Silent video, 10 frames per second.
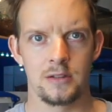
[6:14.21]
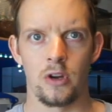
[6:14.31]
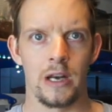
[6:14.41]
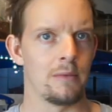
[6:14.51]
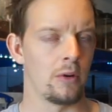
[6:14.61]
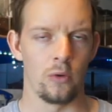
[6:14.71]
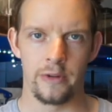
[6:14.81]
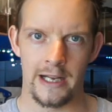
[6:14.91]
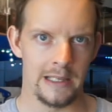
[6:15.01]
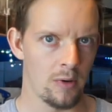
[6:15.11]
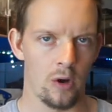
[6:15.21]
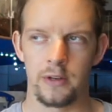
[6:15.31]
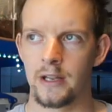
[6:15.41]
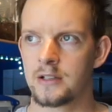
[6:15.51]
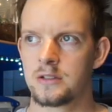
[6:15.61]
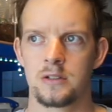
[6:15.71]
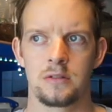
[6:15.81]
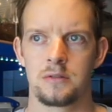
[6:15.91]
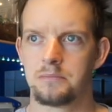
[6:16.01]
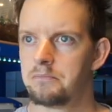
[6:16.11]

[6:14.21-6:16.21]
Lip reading: got him on all the antibiotics,